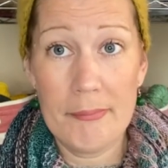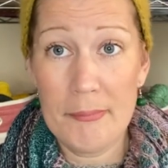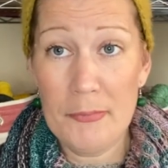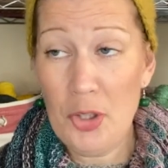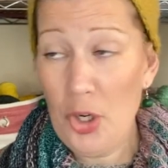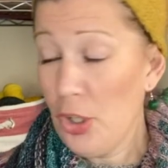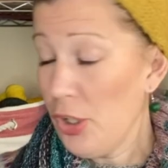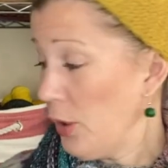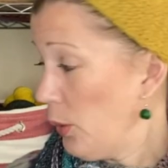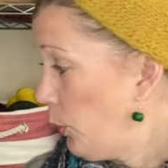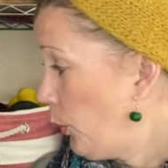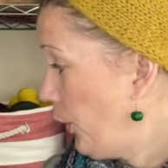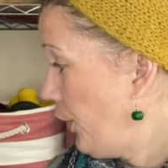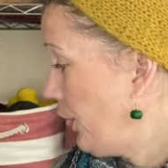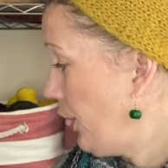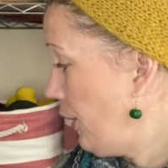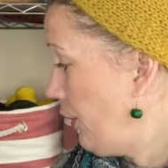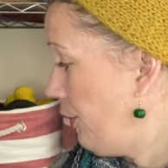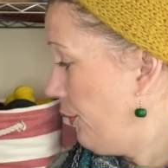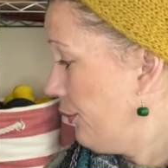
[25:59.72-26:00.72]
currently
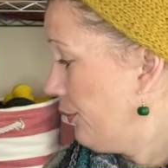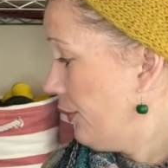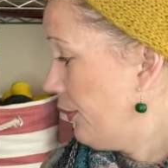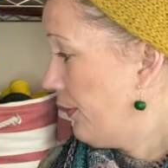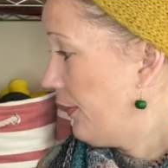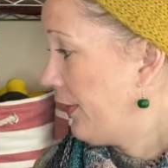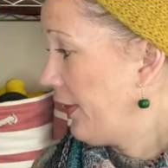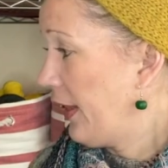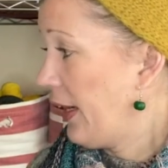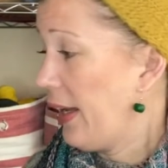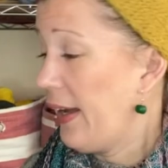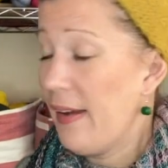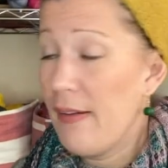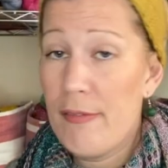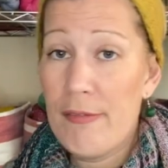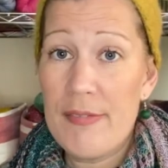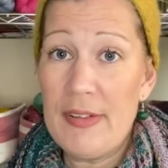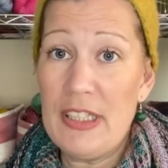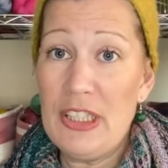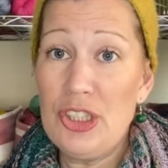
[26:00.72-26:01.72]
working on and that I have
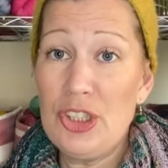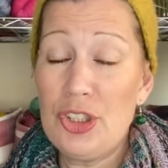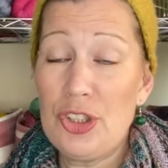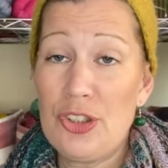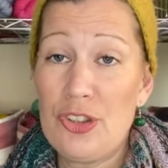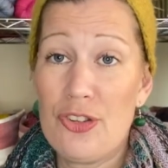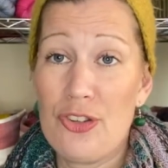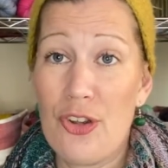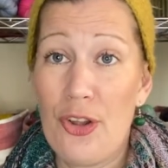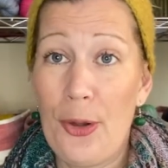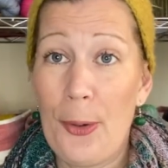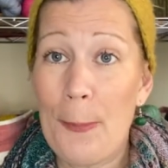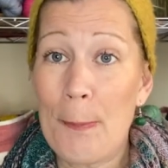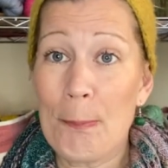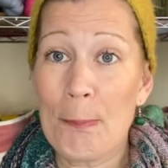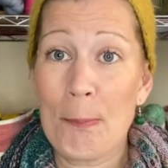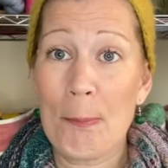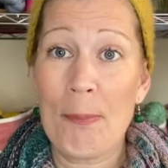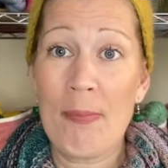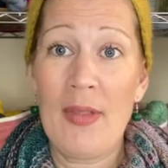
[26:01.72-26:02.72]
finished so
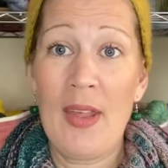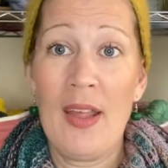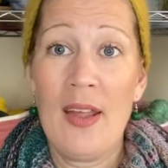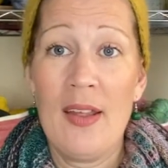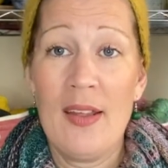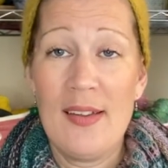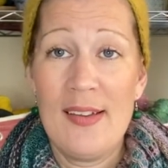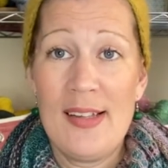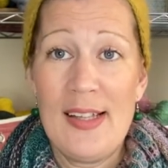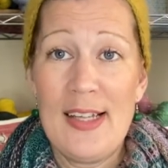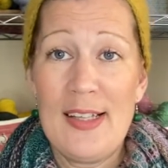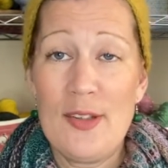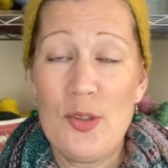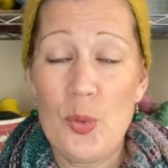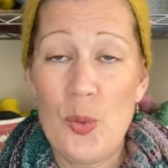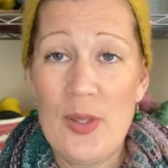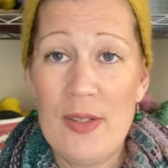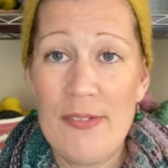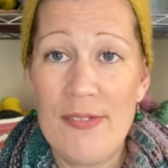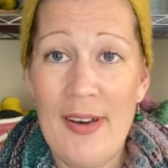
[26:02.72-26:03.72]

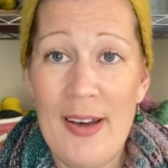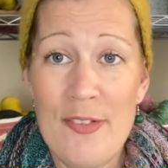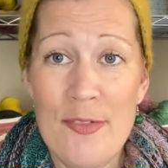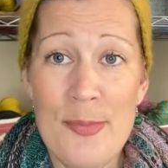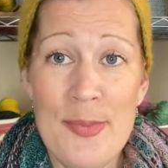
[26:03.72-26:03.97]
25